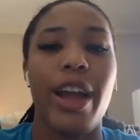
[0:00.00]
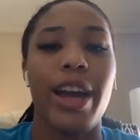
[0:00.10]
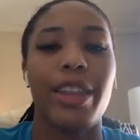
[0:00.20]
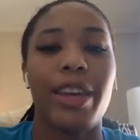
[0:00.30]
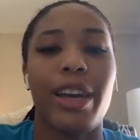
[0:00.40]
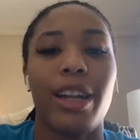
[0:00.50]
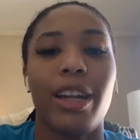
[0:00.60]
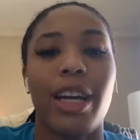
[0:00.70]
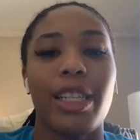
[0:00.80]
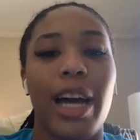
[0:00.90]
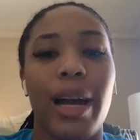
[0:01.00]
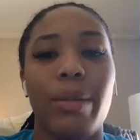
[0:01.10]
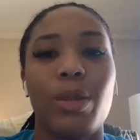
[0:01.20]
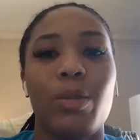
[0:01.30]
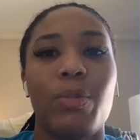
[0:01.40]
I think a lot of
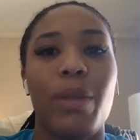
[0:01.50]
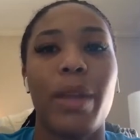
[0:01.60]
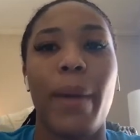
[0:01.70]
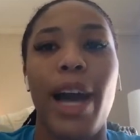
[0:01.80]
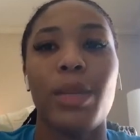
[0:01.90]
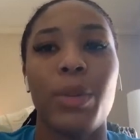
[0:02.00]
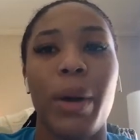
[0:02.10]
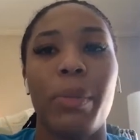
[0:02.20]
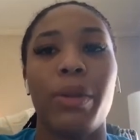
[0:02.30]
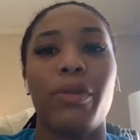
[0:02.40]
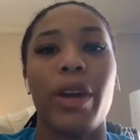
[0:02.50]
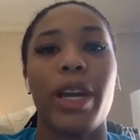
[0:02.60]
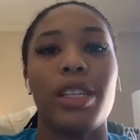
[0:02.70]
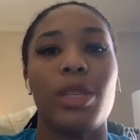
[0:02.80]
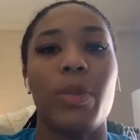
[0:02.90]
times in the past, people have been
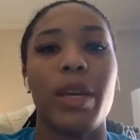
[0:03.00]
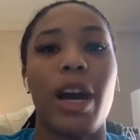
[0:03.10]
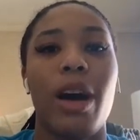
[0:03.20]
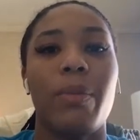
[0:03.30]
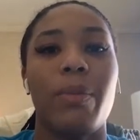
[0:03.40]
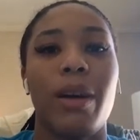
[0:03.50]
afraid to speak up,